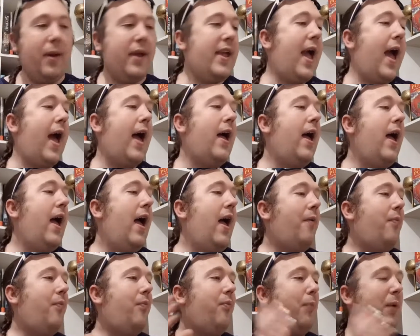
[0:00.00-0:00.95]
yeah,
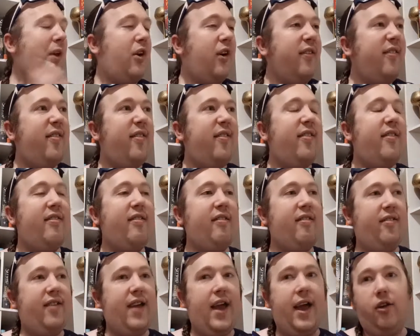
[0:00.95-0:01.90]
because this is a
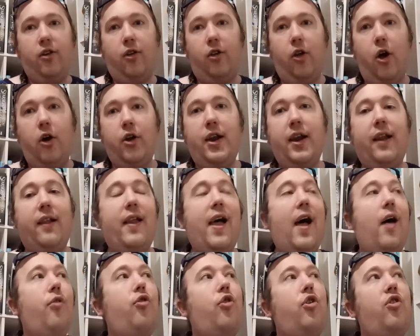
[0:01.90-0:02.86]
standalone, it
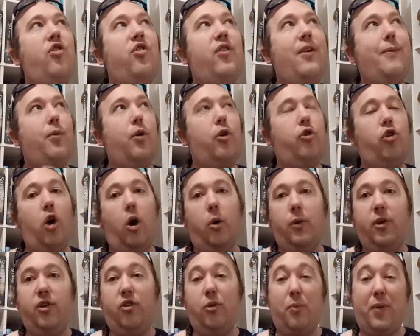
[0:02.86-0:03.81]
allows you to dip your toe
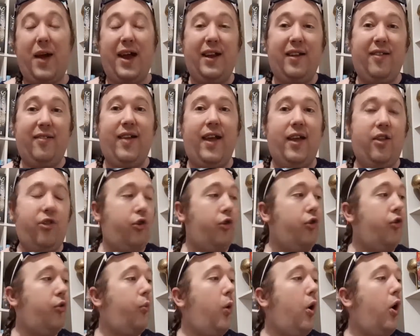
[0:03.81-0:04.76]
into Brandon
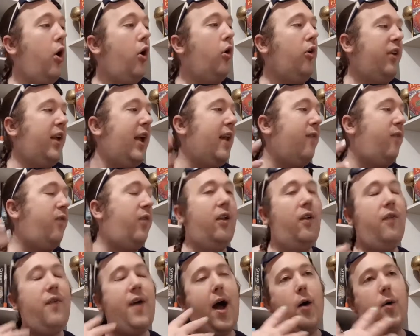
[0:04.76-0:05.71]
Sanderson's world, get a feel
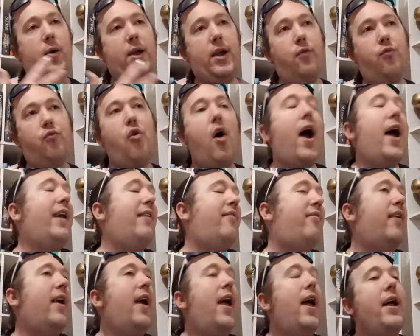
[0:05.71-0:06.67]
of how he
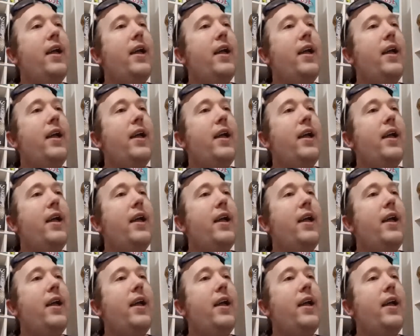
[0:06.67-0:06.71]
writes,